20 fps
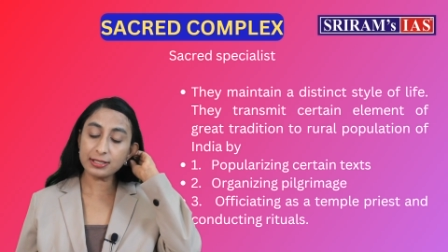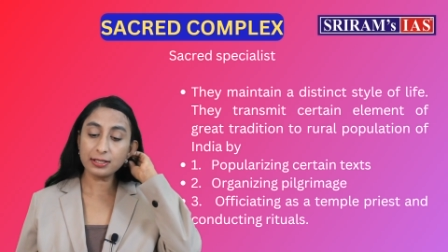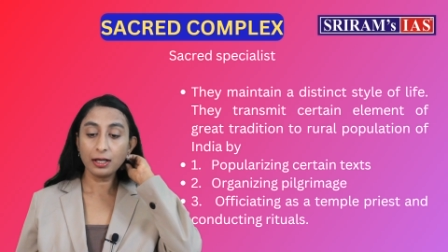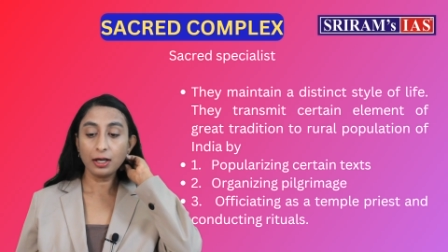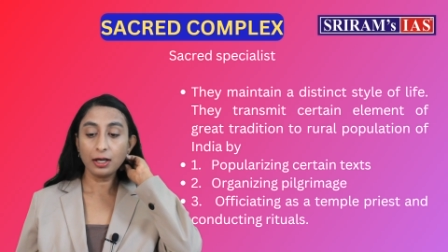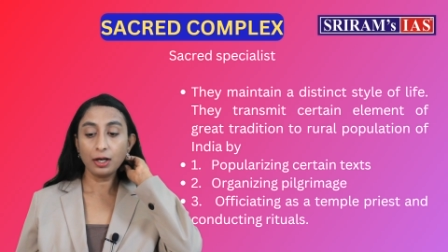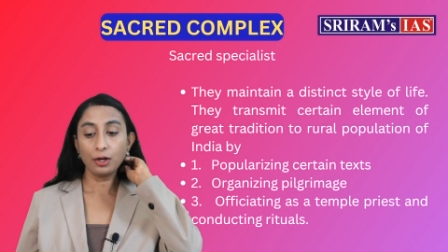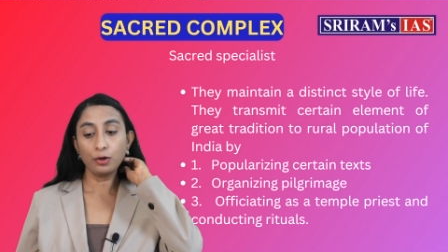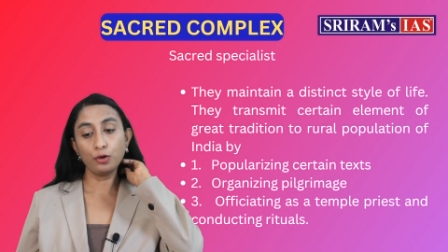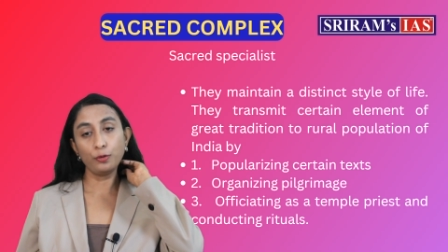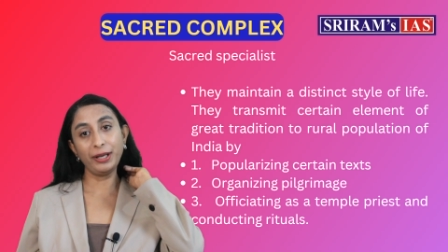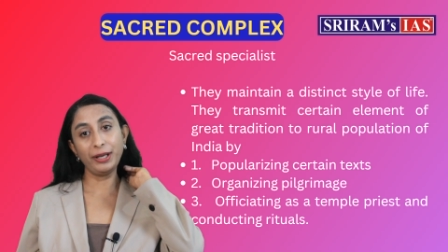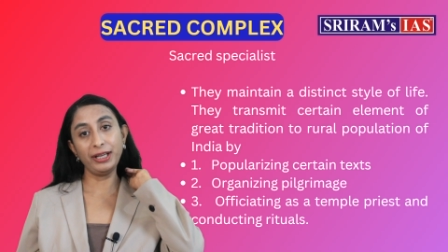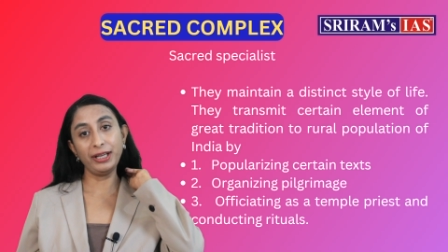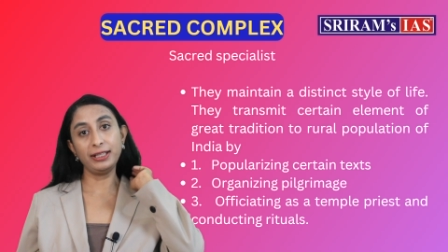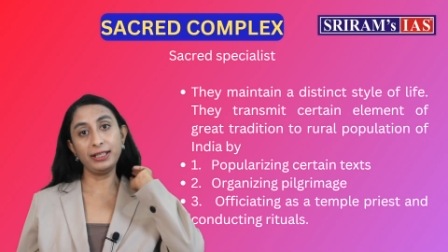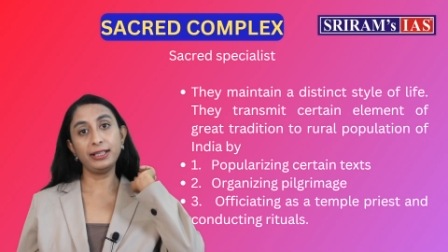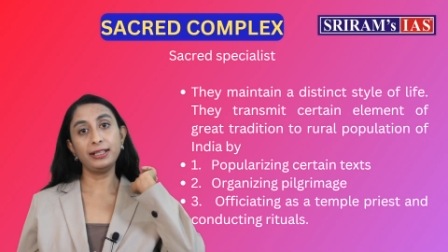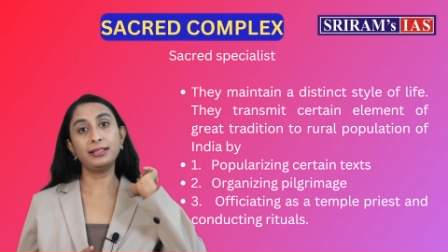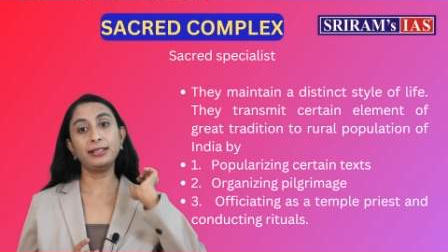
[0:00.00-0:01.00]
who maintain
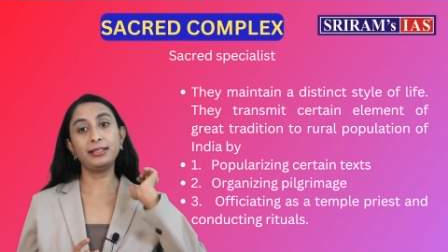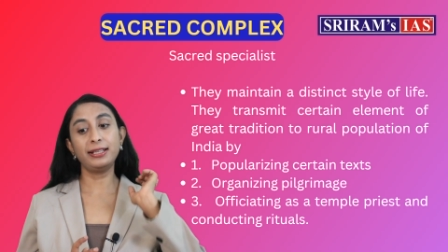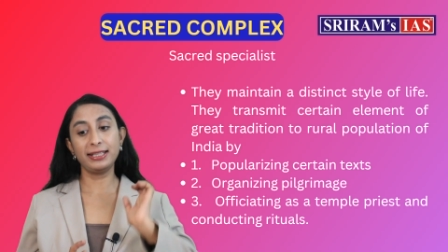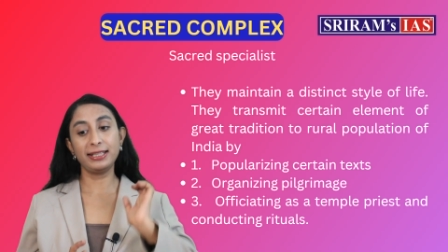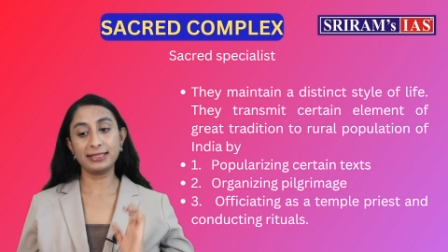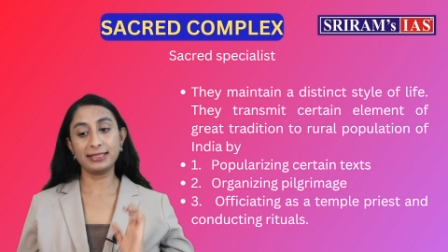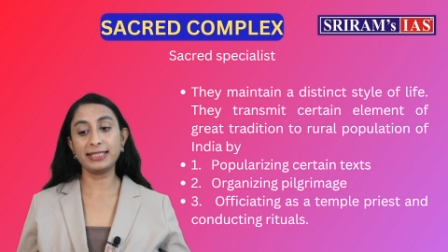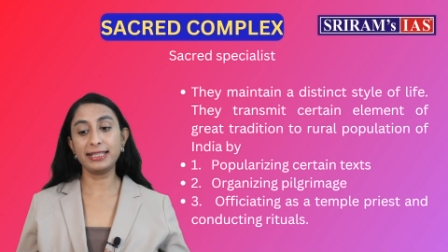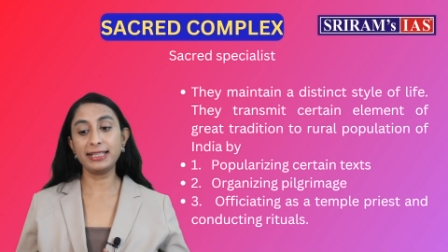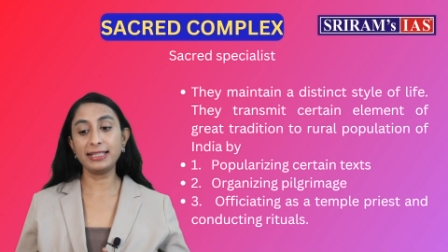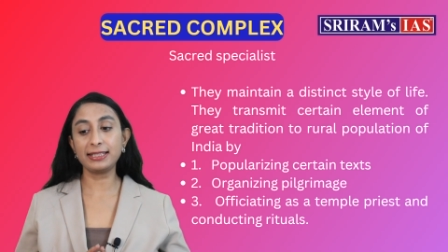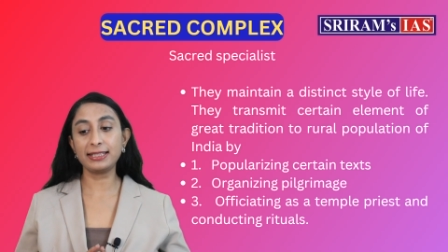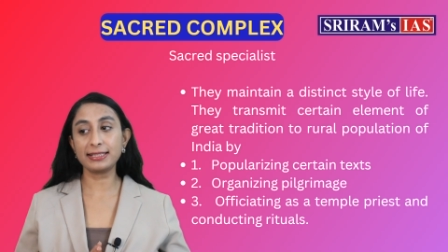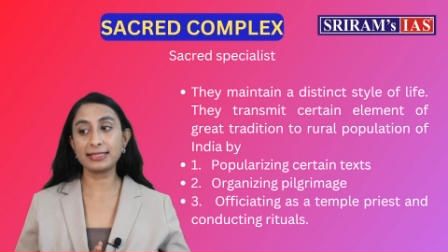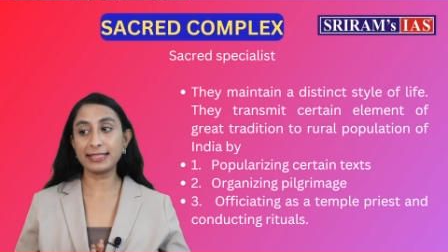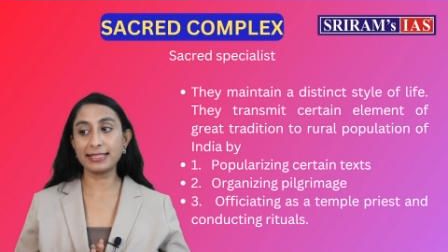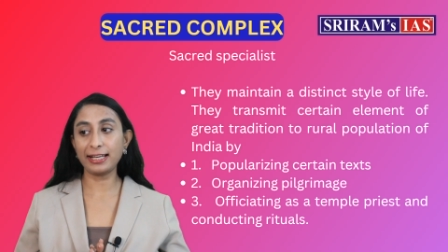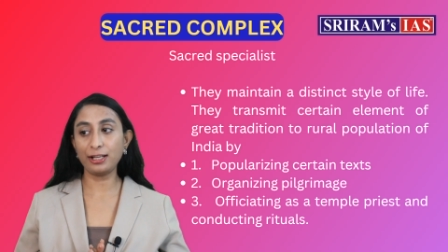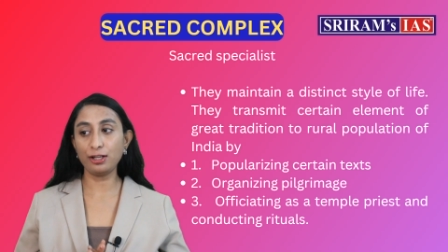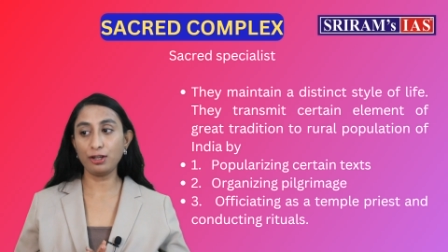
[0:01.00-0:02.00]
a distinct
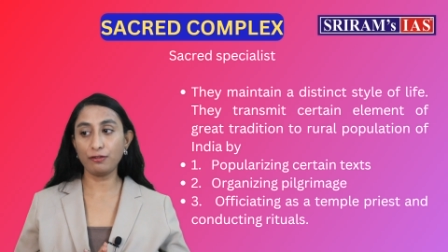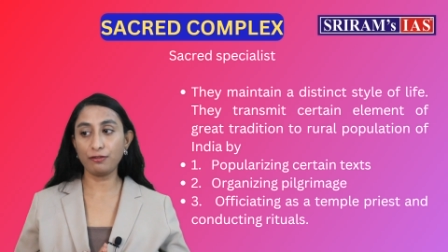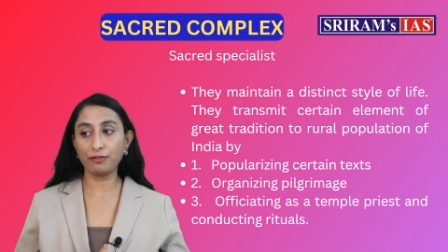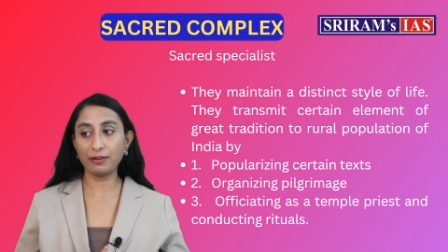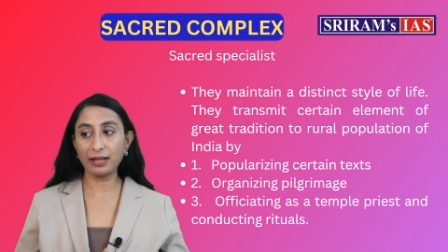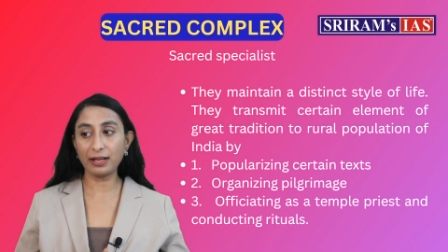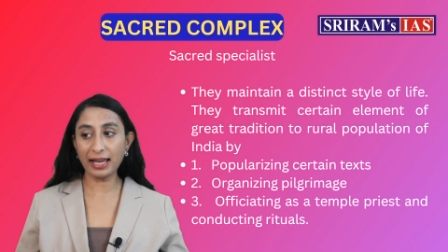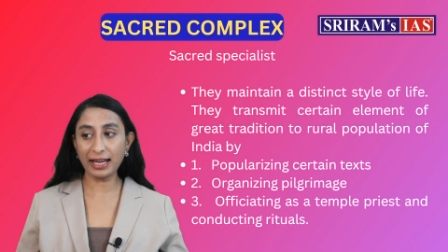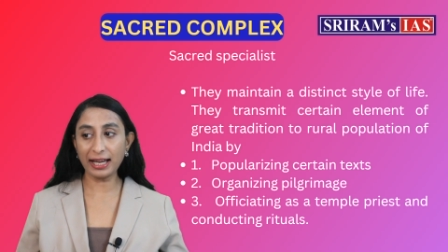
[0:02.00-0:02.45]
style of life,